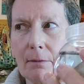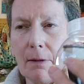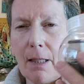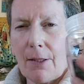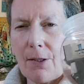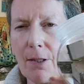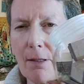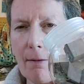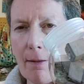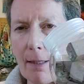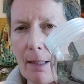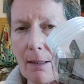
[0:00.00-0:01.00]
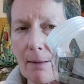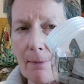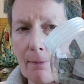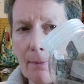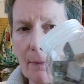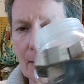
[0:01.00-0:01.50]
Last year, I think.
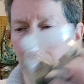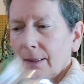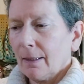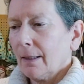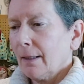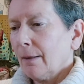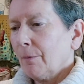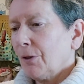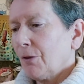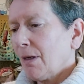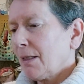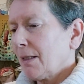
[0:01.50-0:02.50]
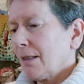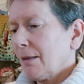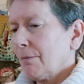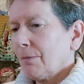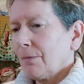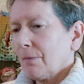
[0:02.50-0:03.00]
But the rest of
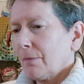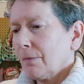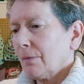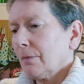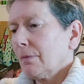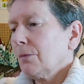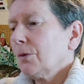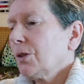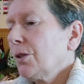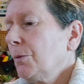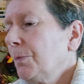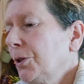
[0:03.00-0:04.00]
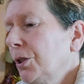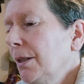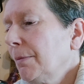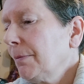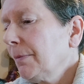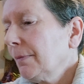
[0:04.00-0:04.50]
them were super
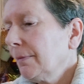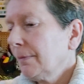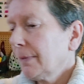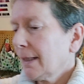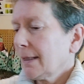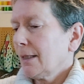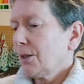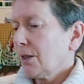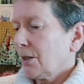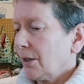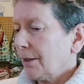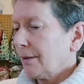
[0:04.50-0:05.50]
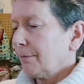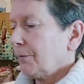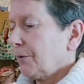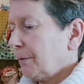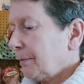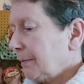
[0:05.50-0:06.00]
cheap because I just got them
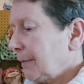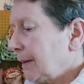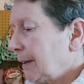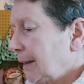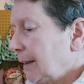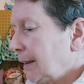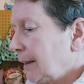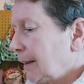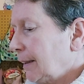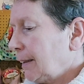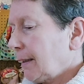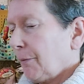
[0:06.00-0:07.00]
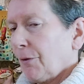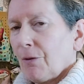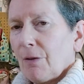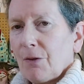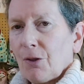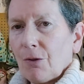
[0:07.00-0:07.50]
from some
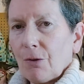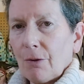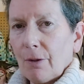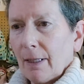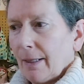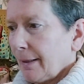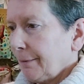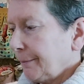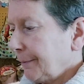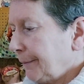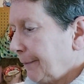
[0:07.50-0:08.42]
thrift store or another.